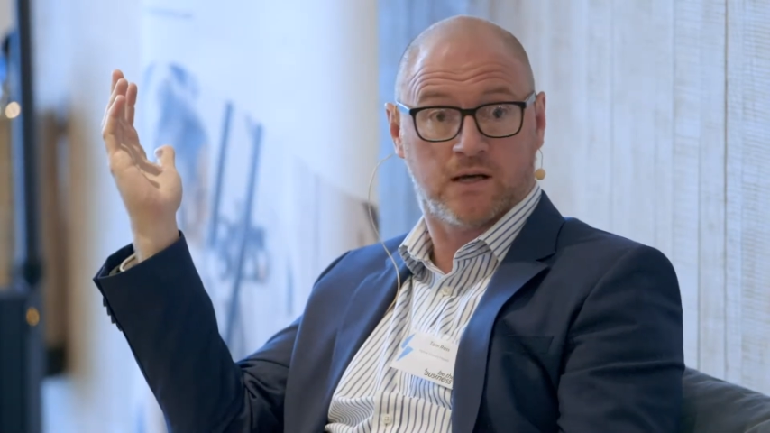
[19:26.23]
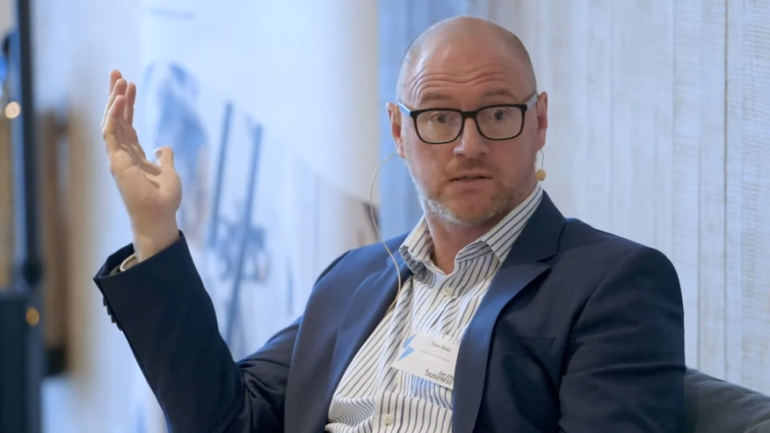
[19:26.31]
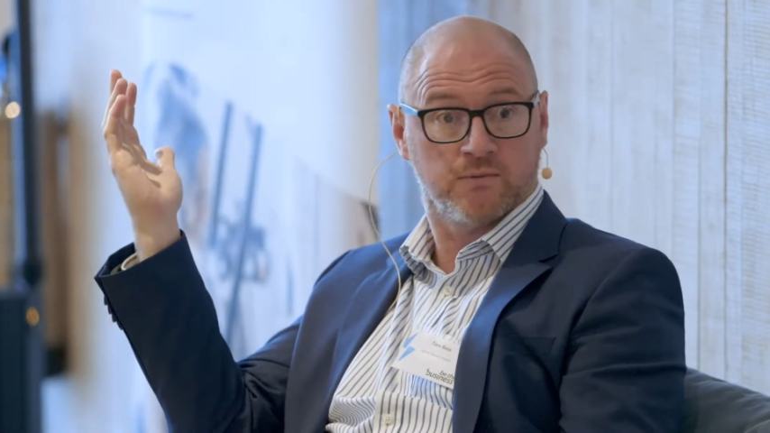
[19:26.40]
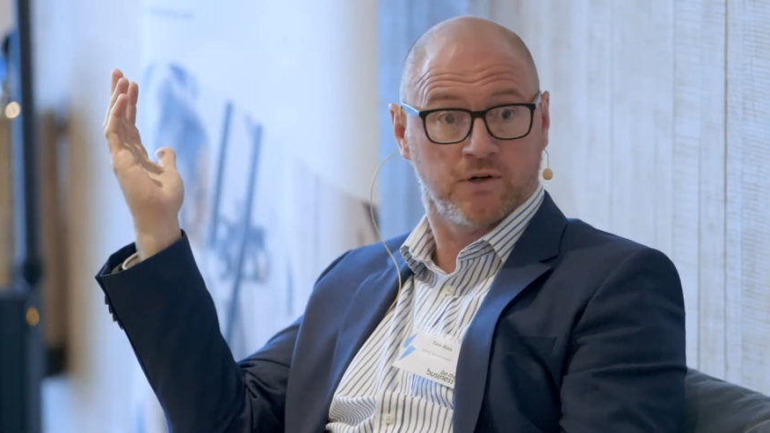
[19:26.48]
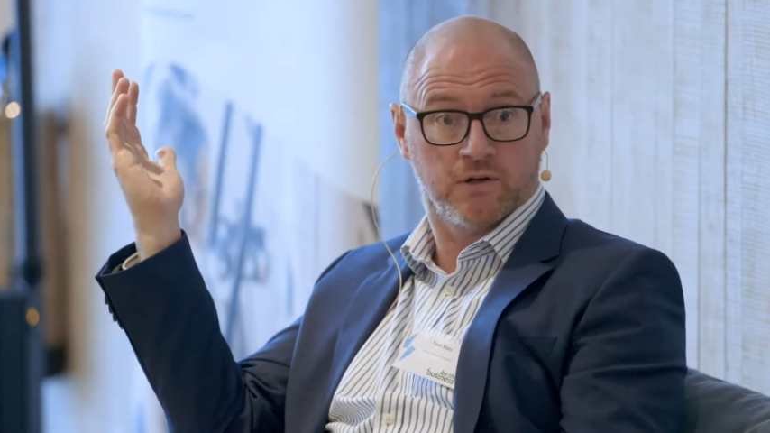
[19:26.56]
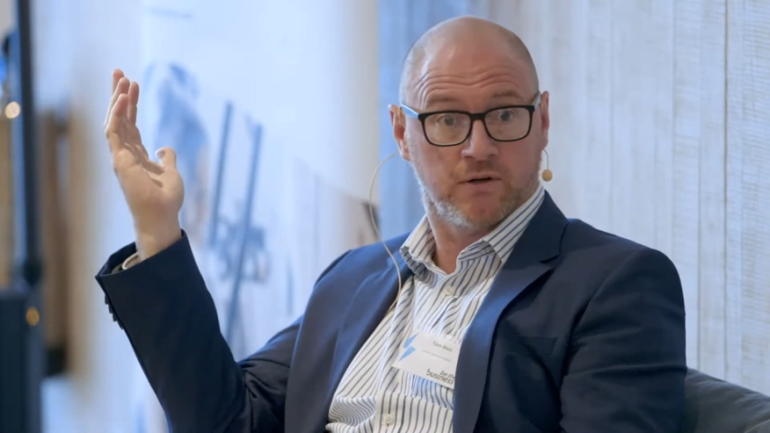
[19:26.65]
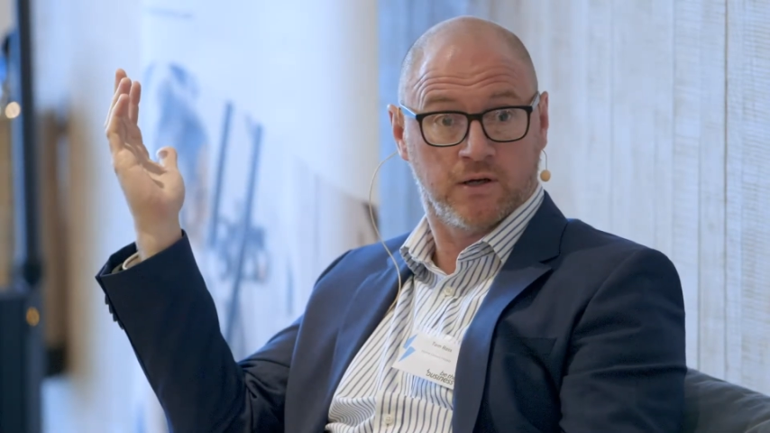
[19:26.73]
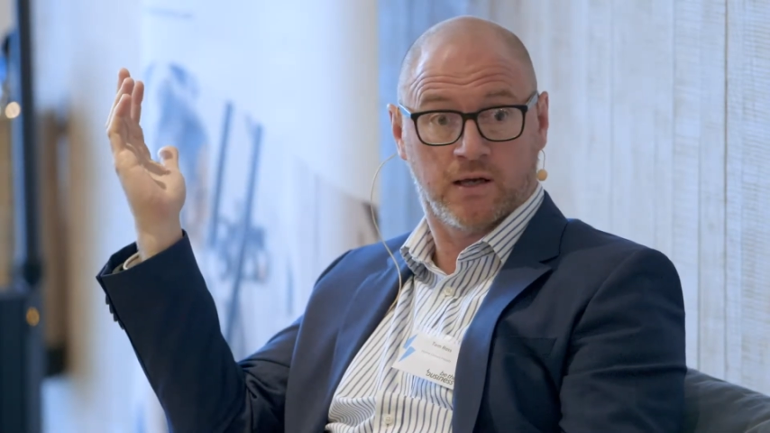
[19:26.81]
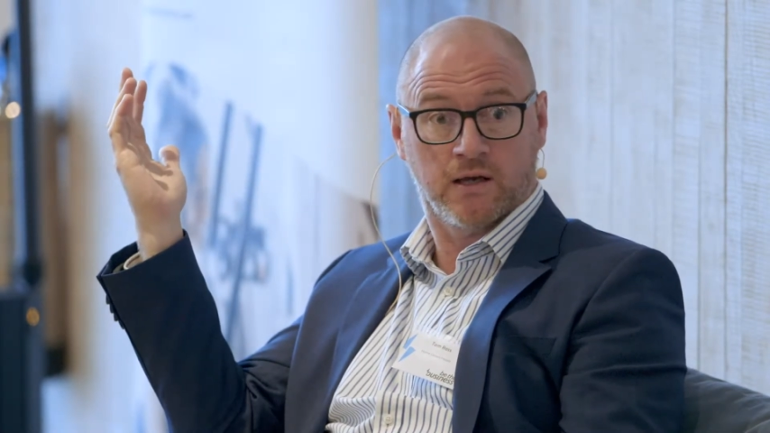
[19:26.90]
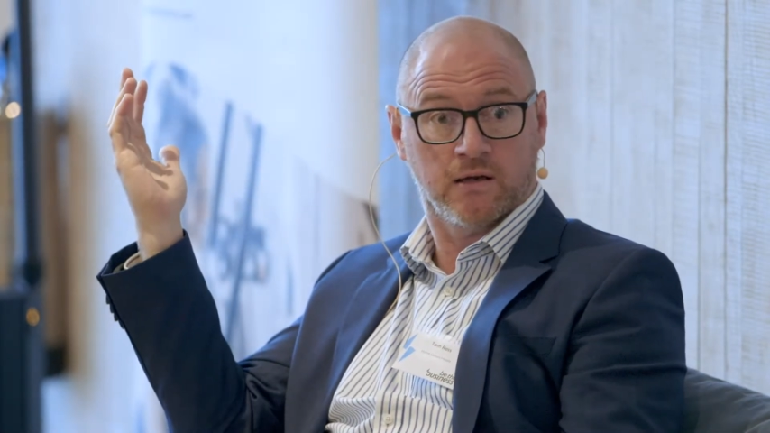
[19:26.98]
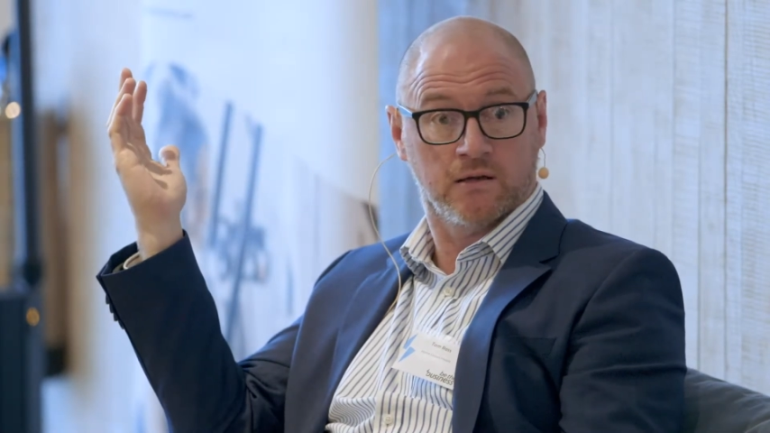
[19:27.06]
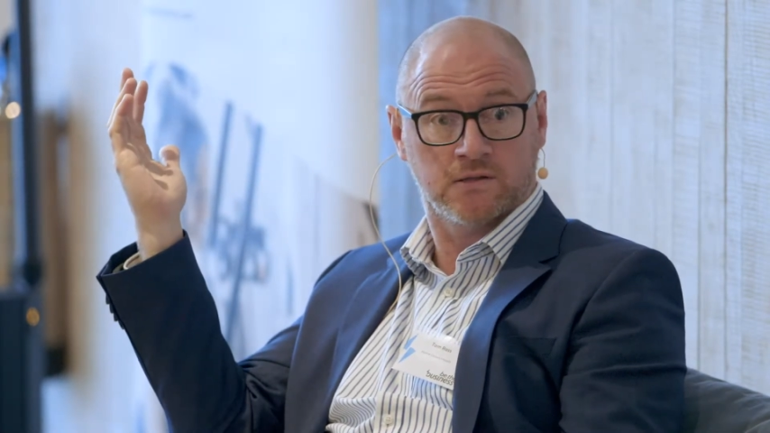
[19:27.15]
I said, what are you doing
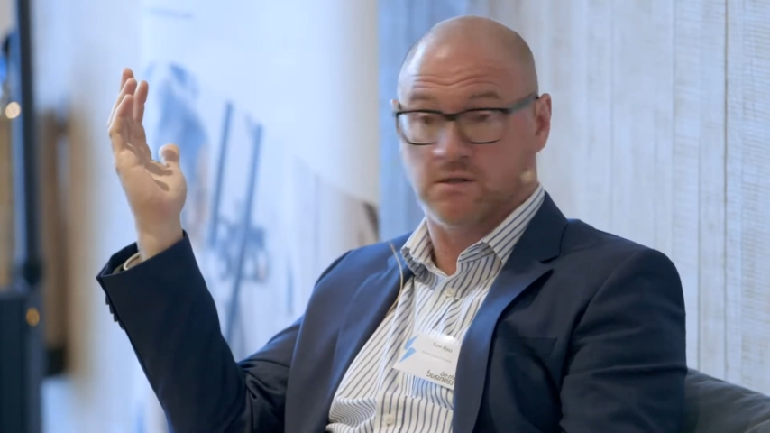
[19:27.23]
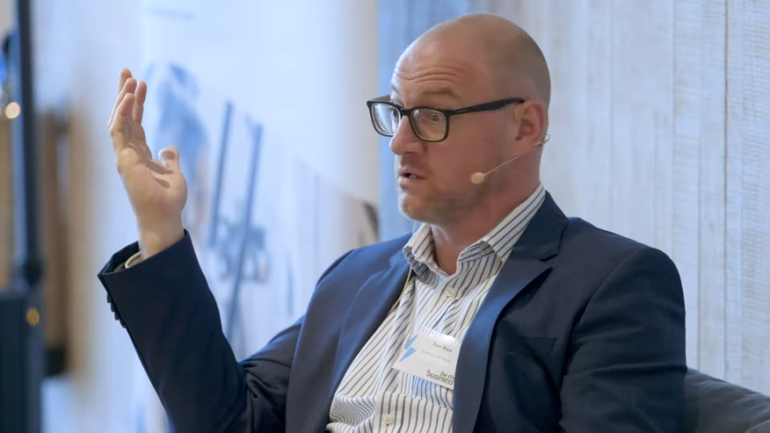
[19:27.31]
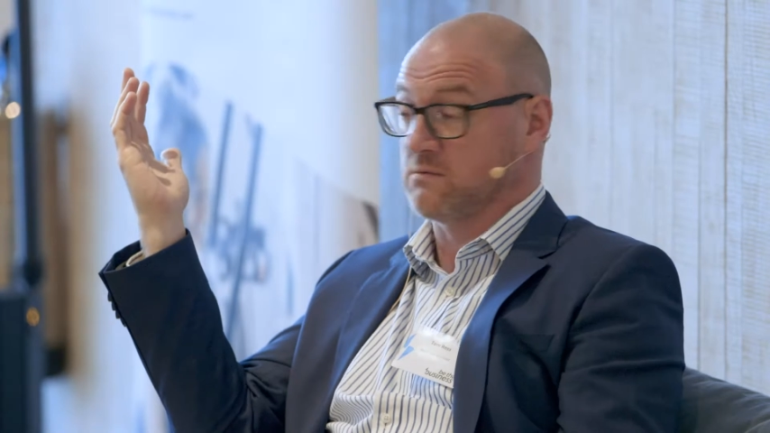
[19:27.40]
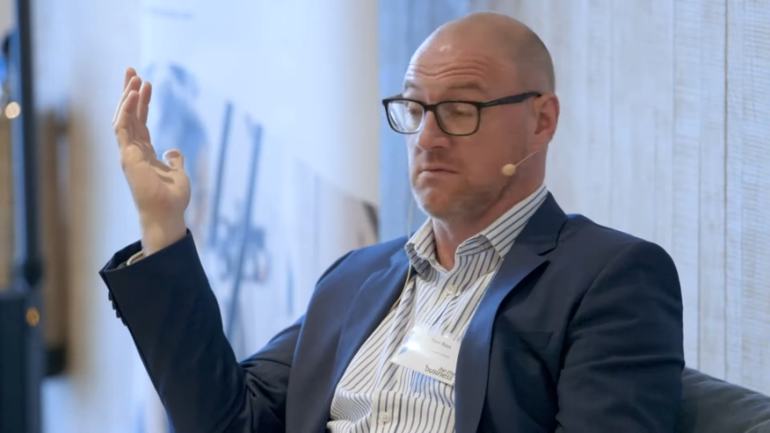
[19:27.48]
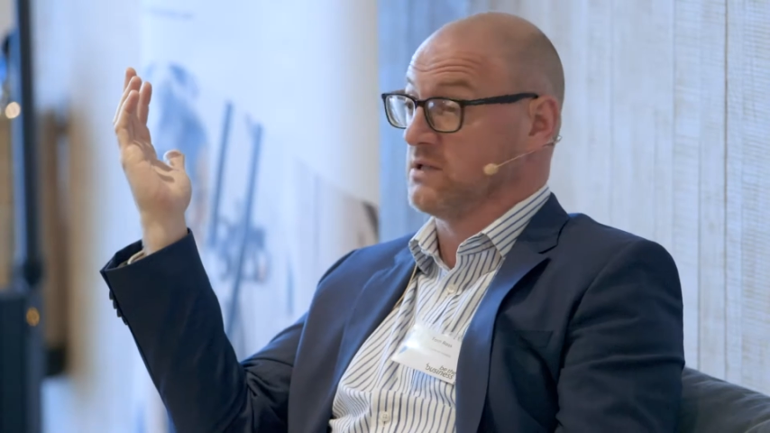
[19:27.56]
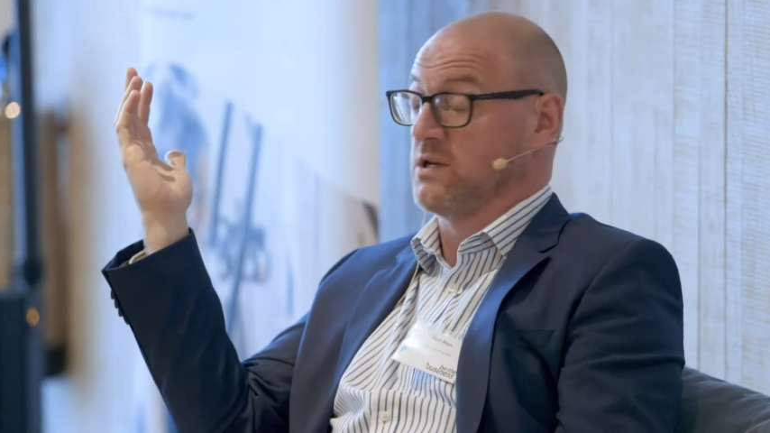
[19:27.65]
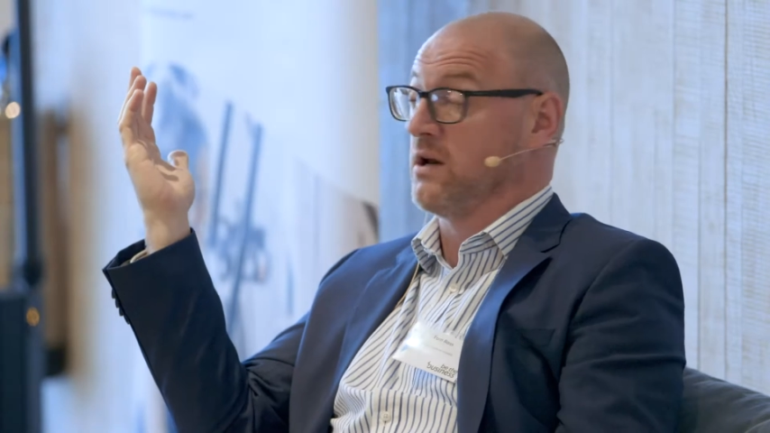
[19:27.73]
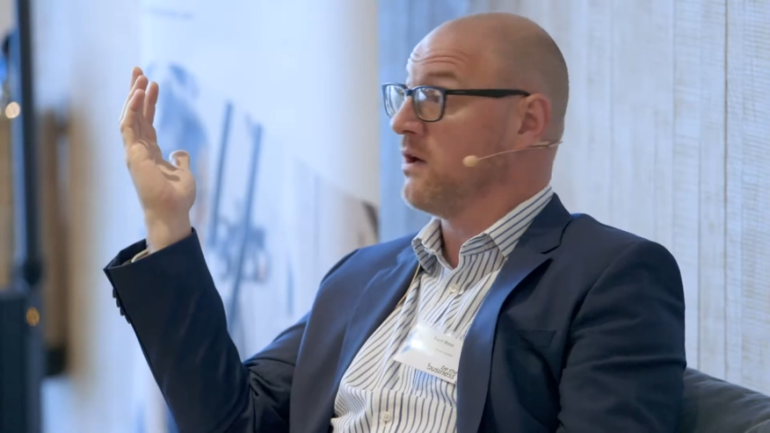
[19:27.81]
here? He said, I don't